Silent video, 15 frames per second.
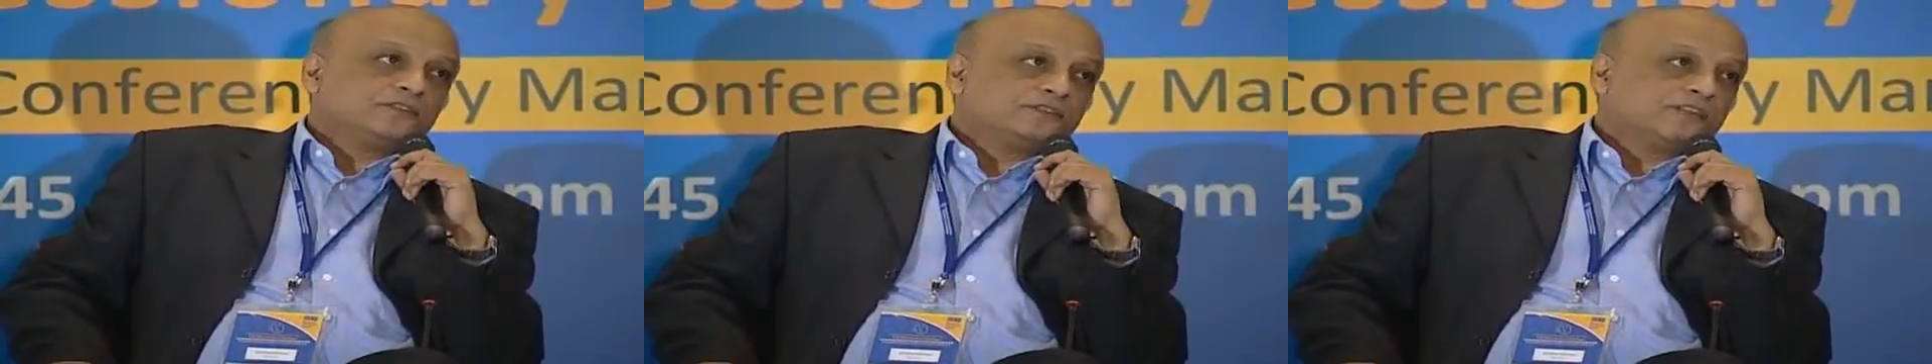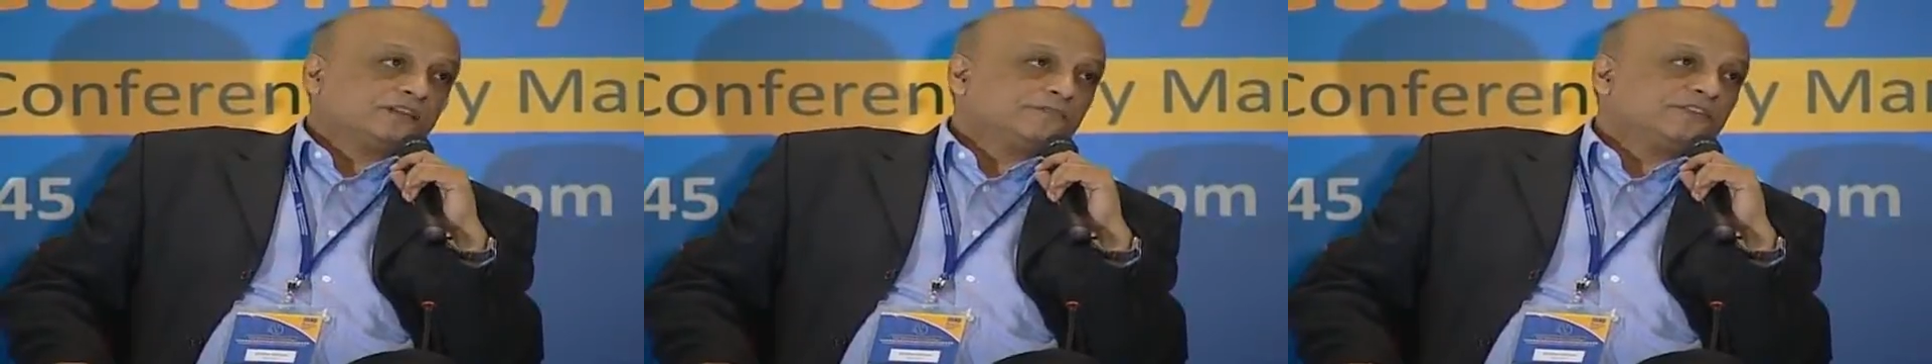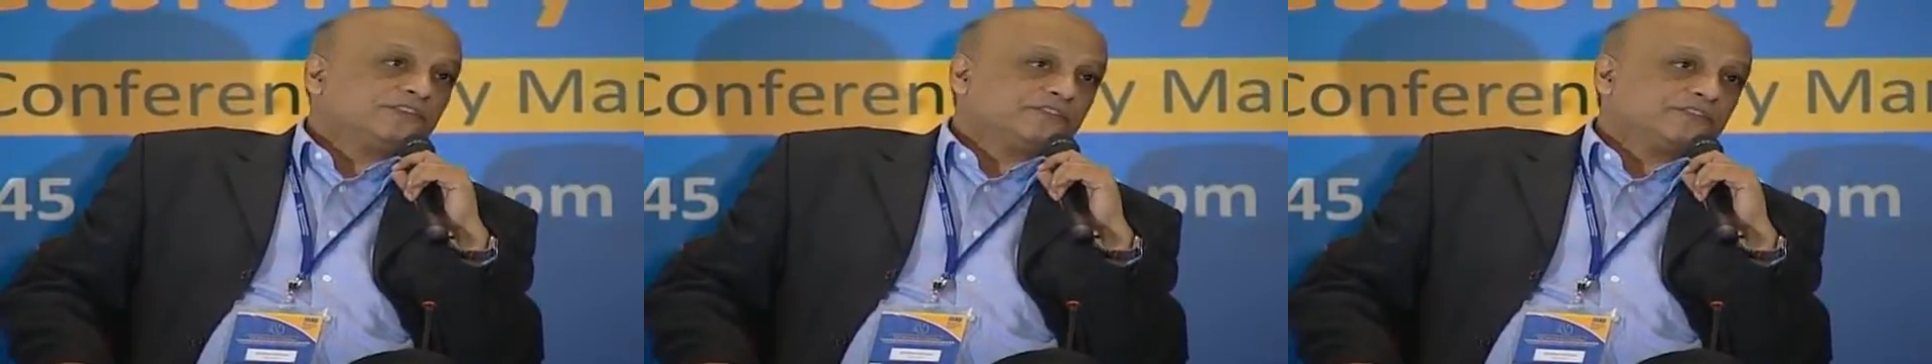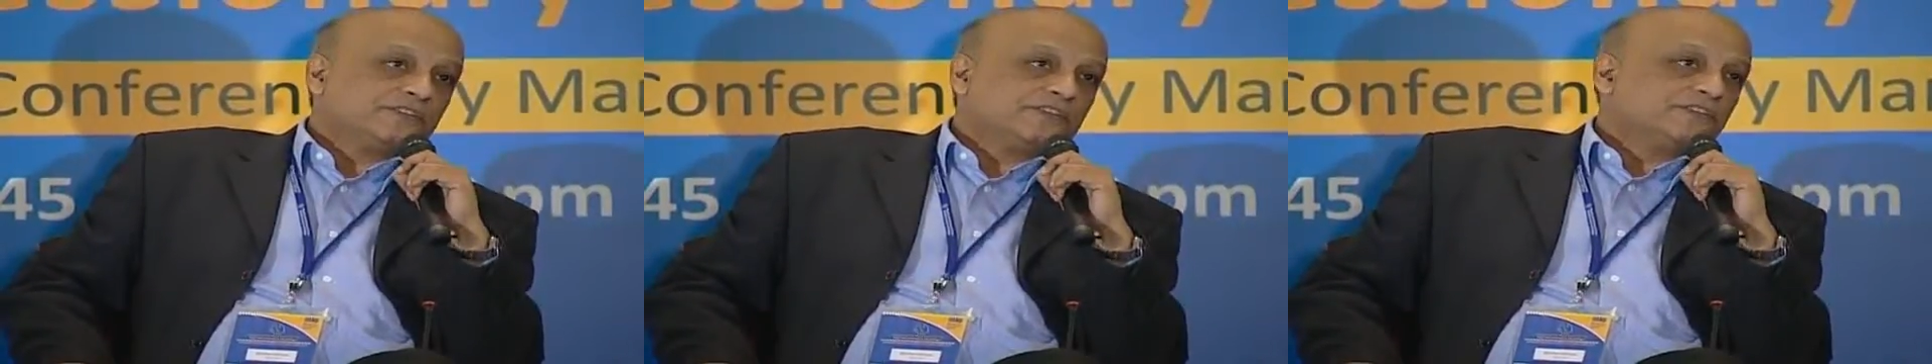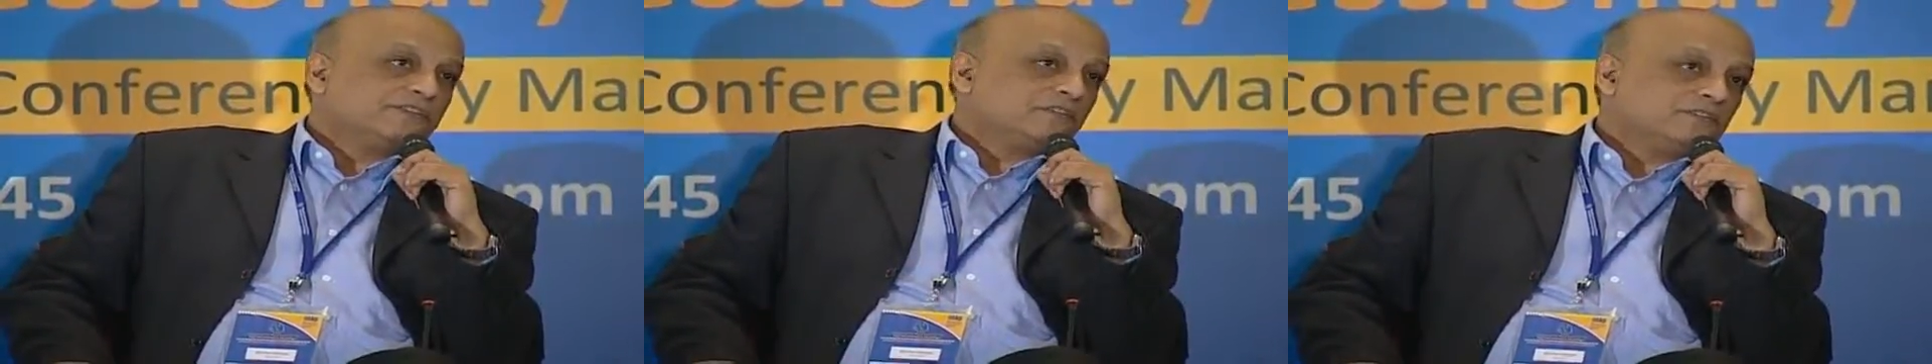not come this
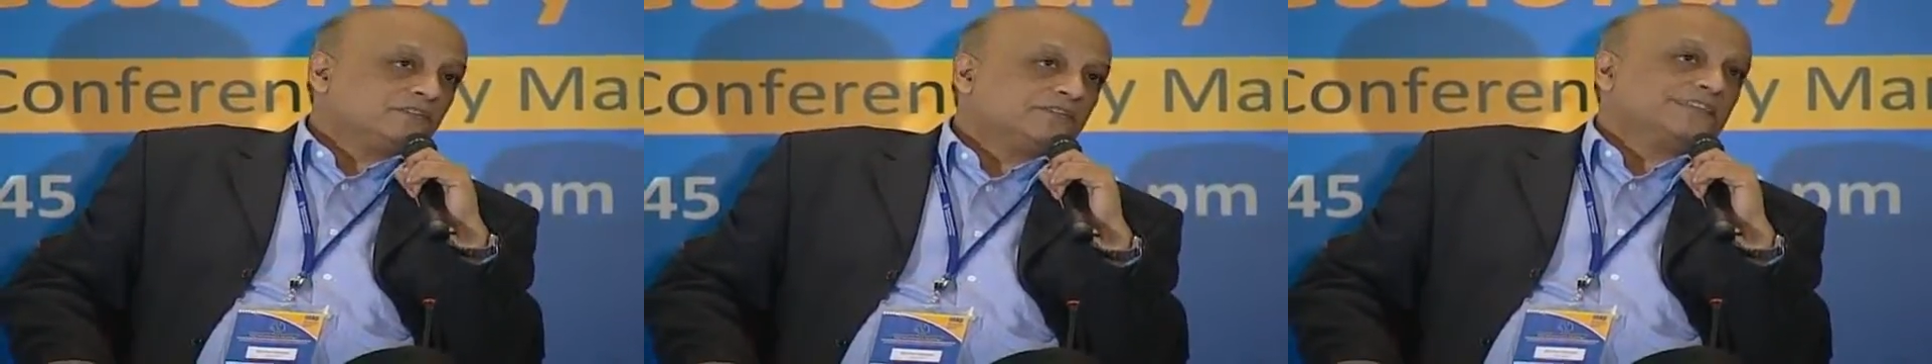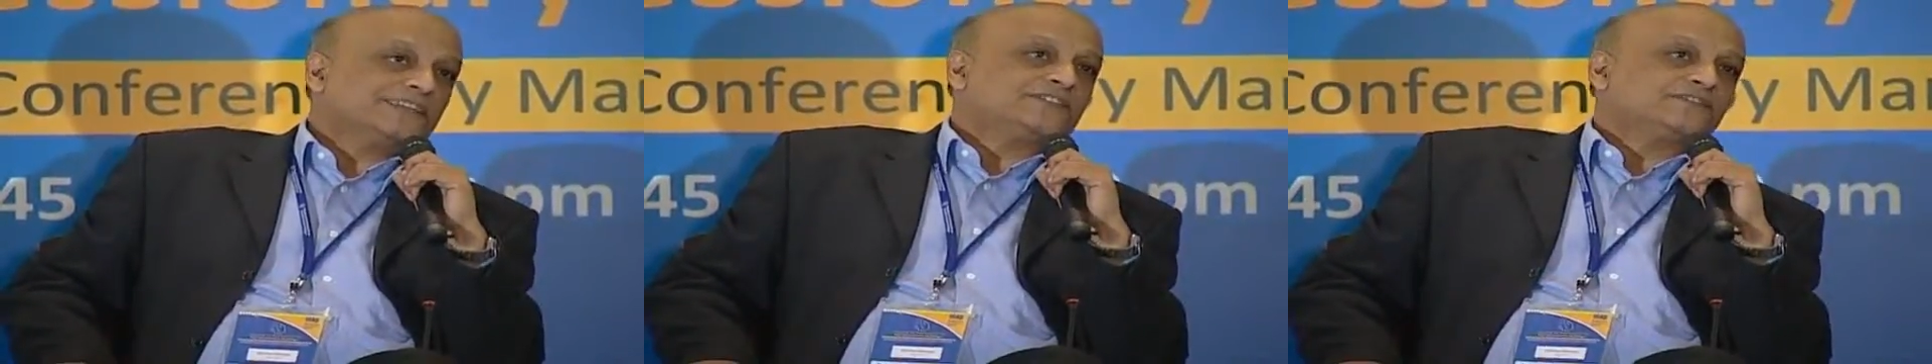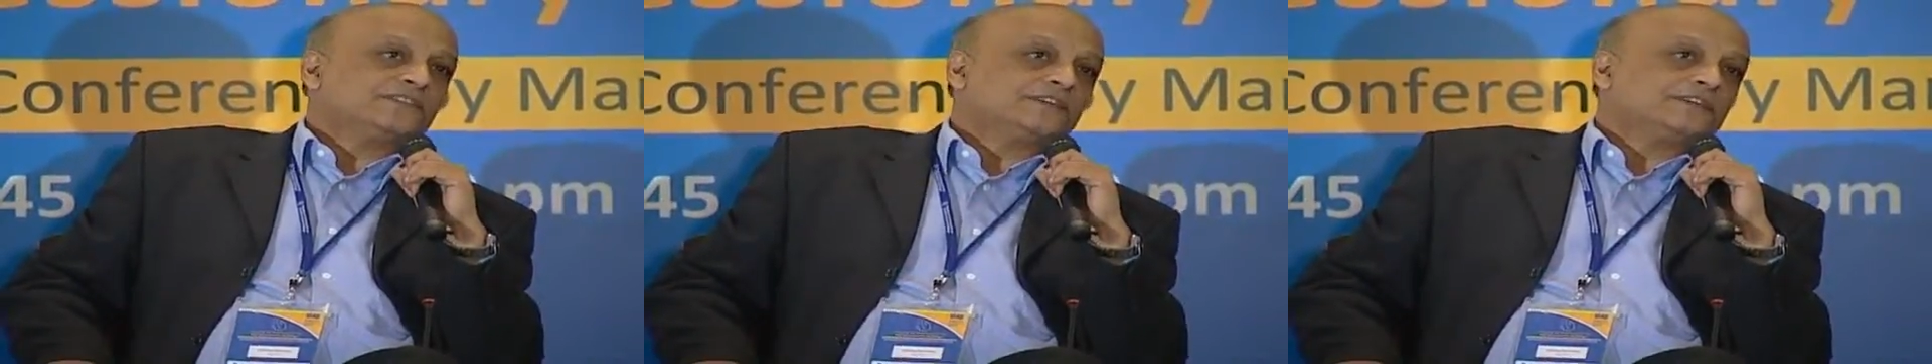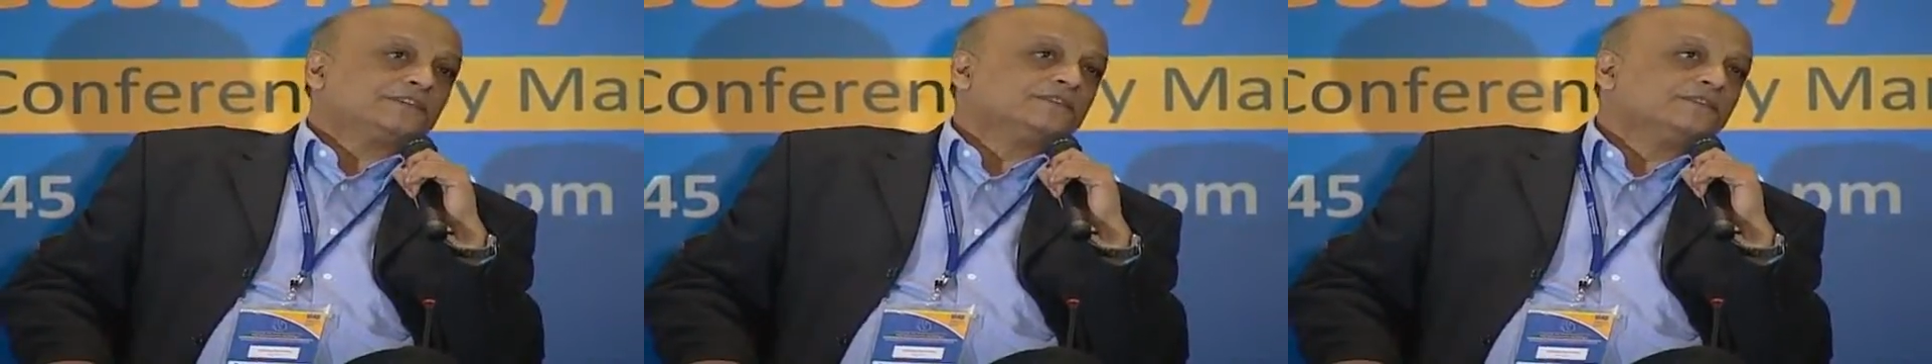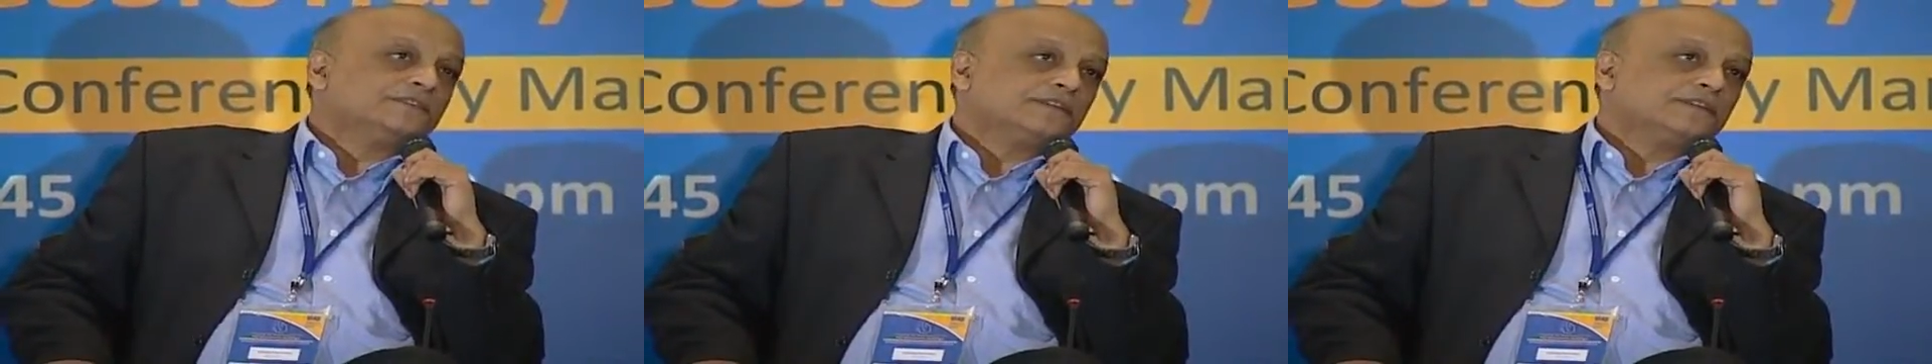year or next year.